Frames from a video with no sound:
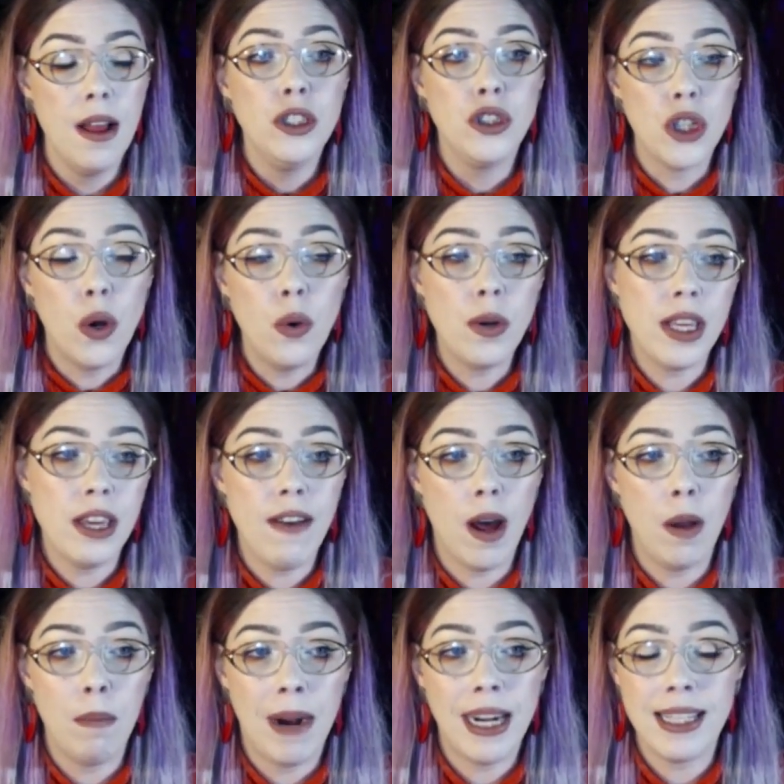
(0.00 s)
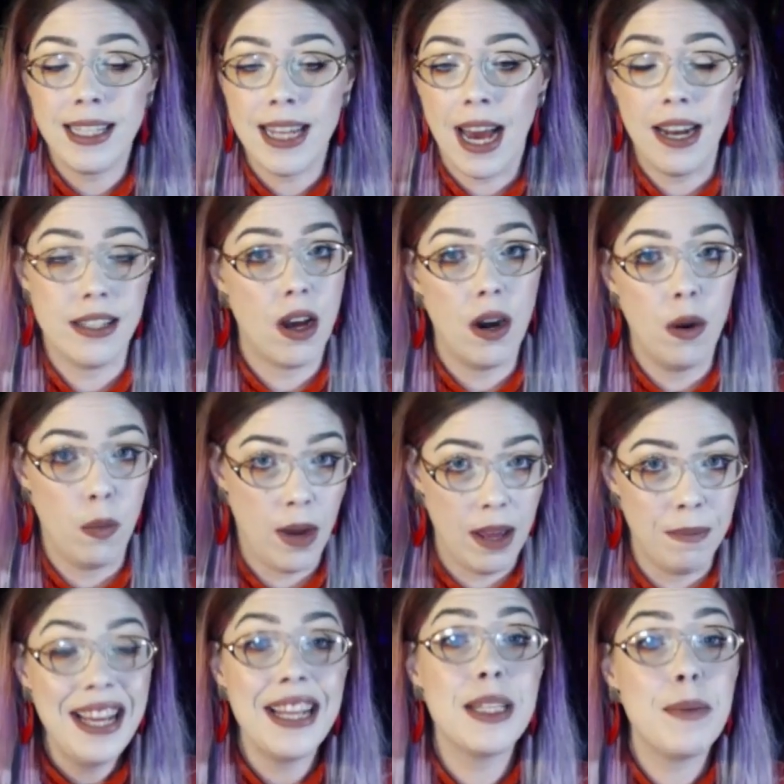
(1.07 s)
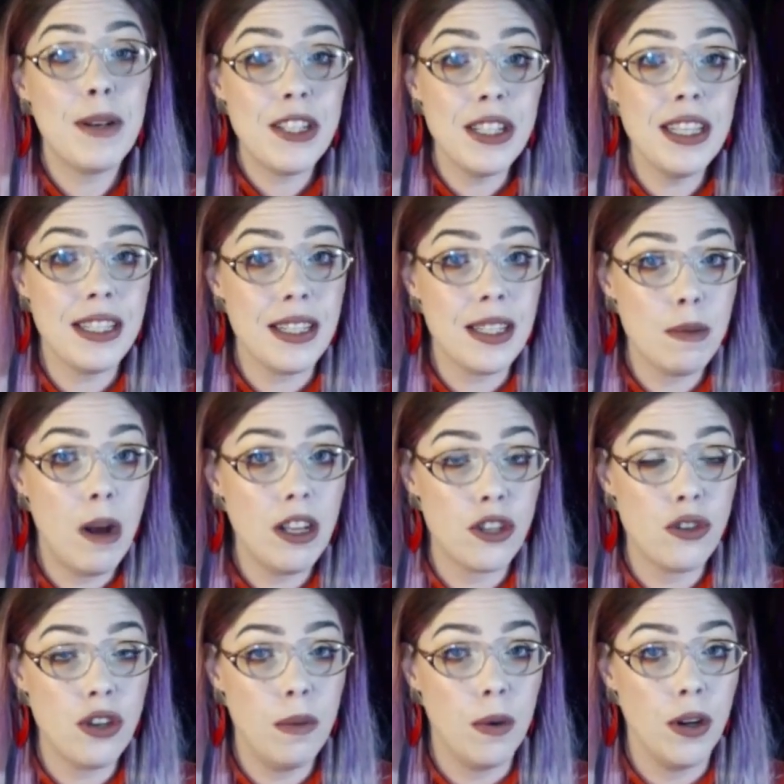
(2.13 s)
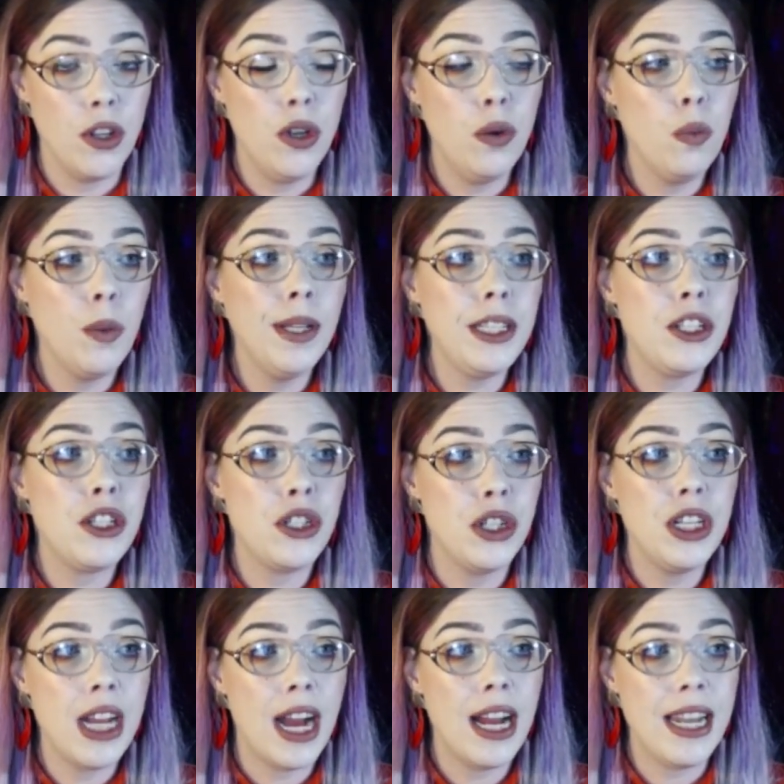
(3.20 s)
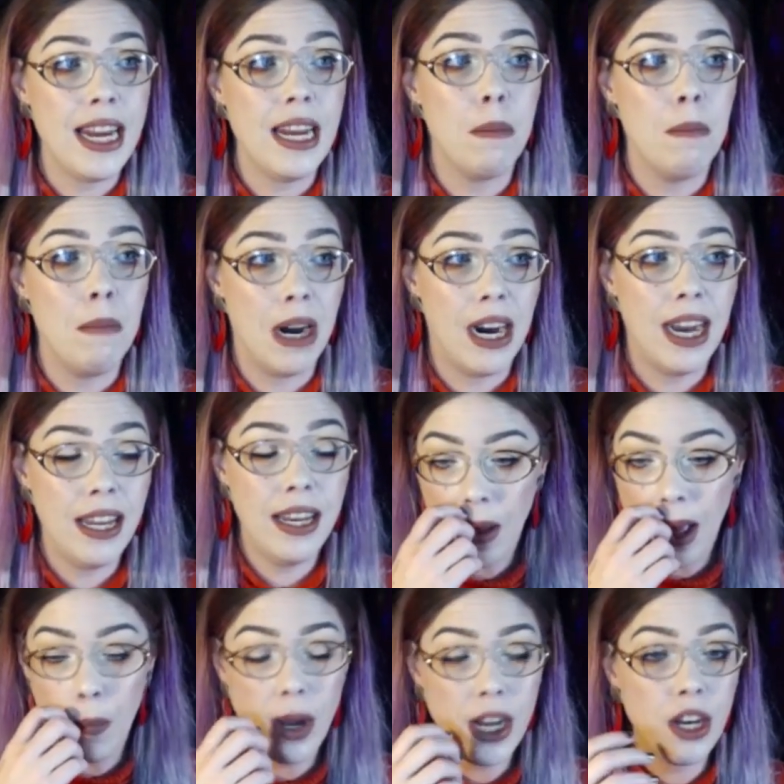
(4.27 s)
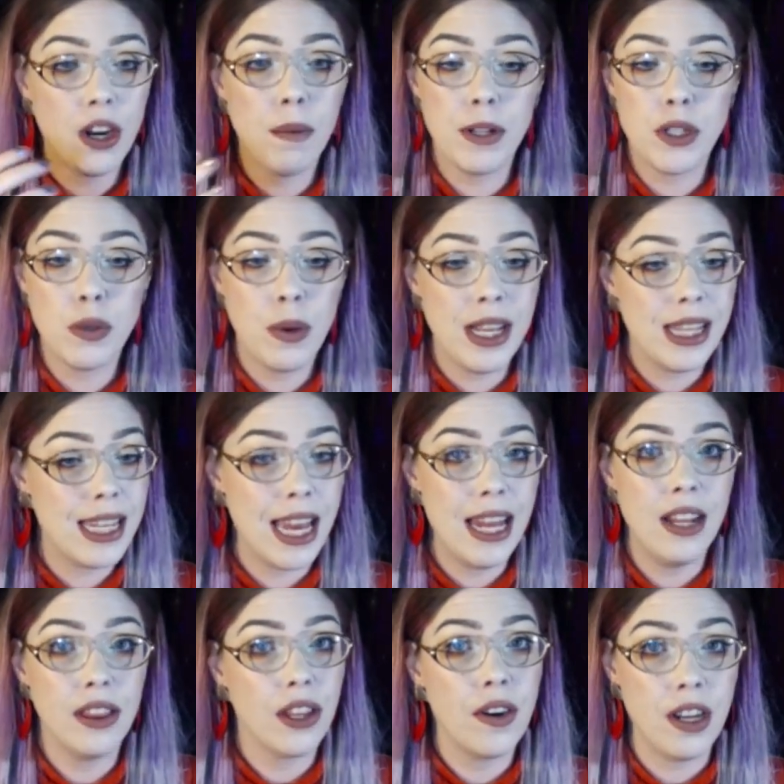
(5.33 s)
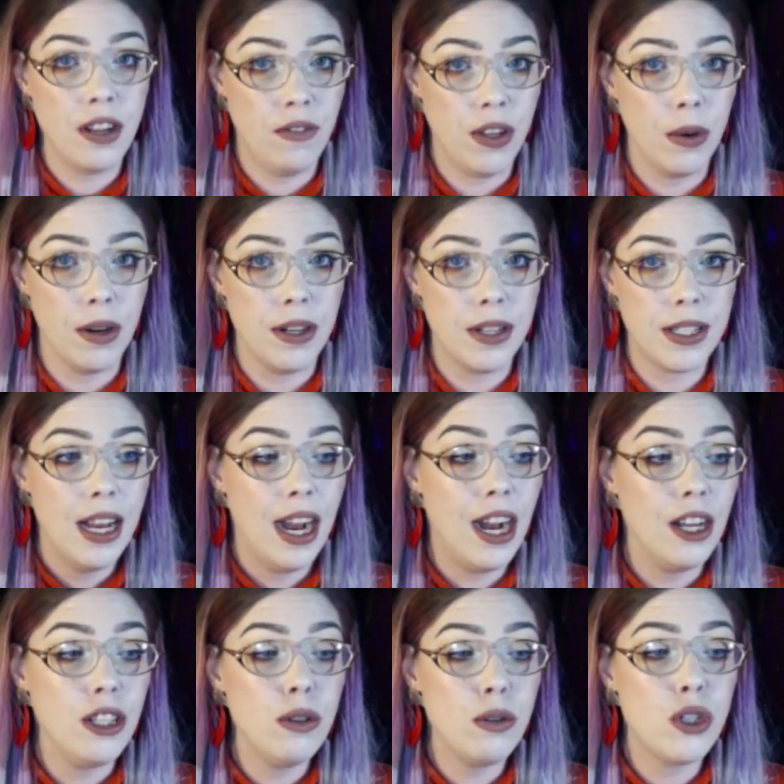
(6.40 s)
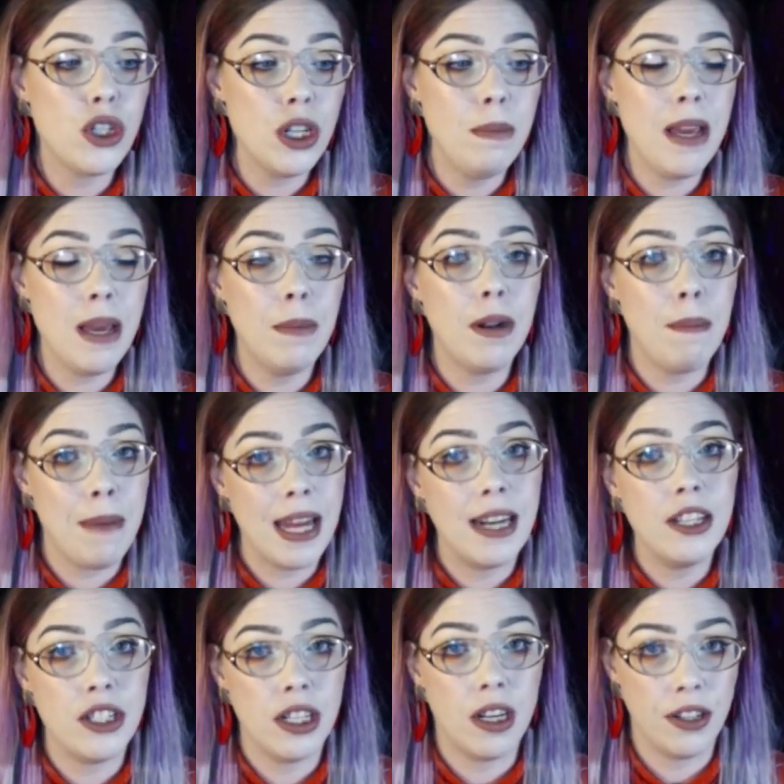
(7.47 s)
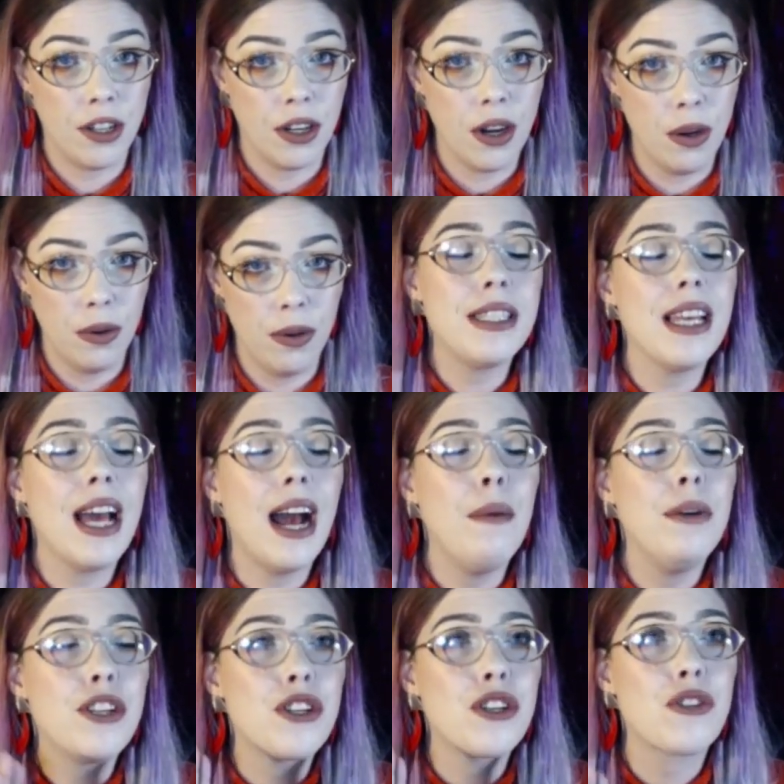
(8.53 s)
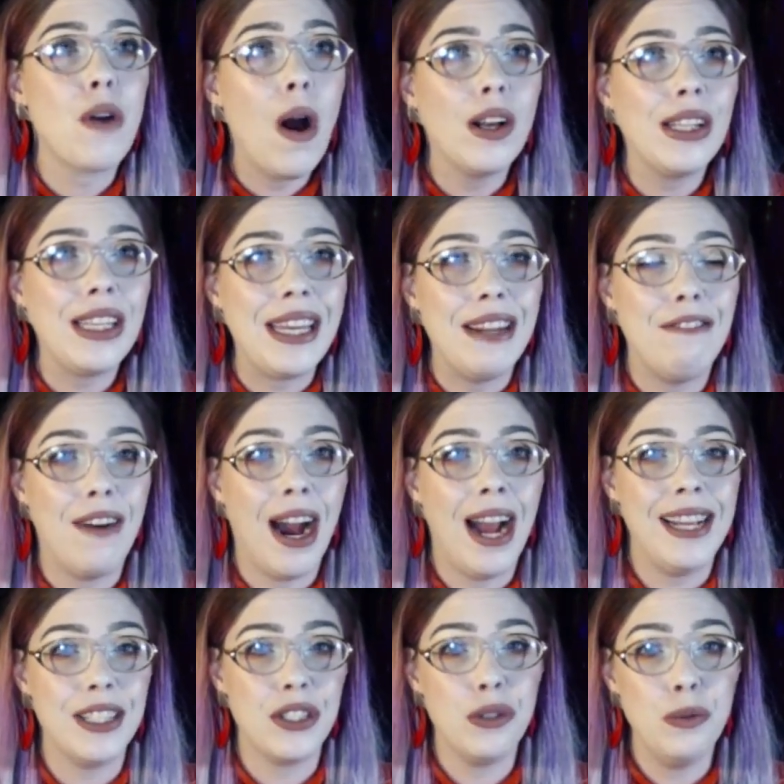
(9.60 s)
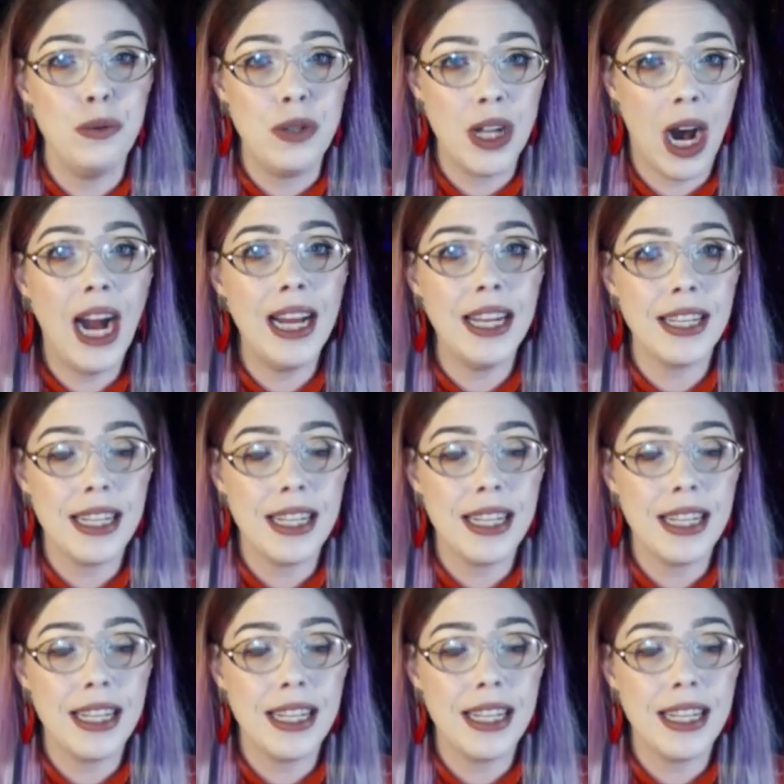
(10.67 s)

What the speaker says: Don't give out mod status on a whim, especially as a small streamer. You really should not need a mod when you're between 10 and 30 viewers. You should be able to manage it on your own. I would strongly advise to not